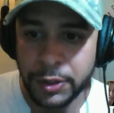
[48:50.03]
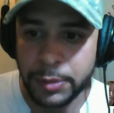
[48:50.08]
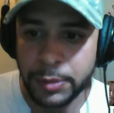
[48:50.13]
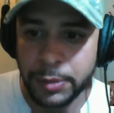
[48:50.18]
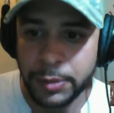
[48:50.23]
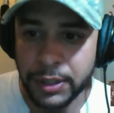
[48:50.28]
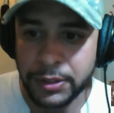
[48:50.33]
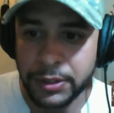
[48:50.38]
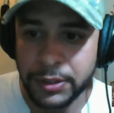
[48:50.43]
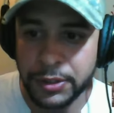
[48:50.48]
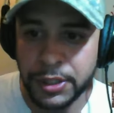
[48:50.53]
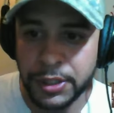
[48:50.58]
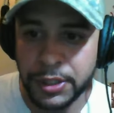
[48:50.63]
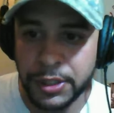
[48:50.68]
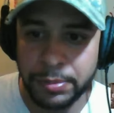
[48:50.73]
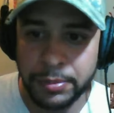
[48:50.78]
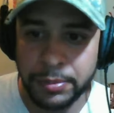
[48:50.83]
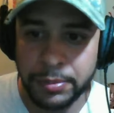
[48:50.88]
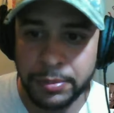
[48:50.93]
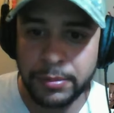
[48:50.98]

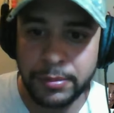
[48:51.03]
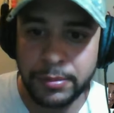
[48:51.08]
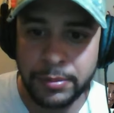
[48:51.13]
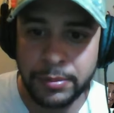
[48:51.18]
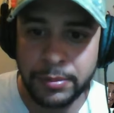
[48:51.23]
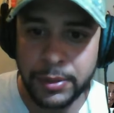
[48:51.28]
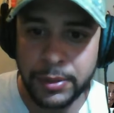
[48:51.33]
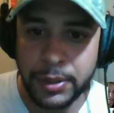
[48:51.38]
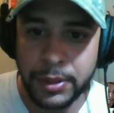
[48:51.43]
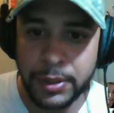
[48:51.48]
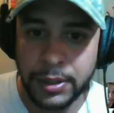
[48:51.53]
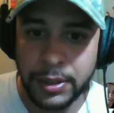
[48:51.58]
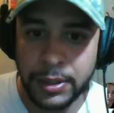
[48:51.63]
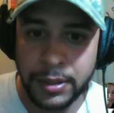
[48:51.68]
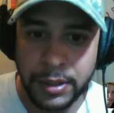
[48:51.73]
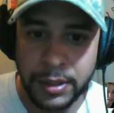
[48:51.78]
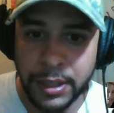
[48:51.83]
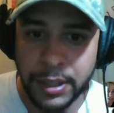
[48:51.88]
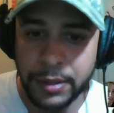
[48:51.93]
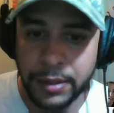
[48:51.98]
sponsorship, looking for
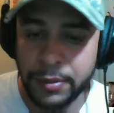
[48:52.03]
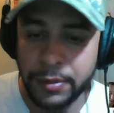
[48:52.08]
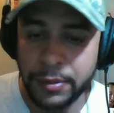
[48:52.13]
sponsorship in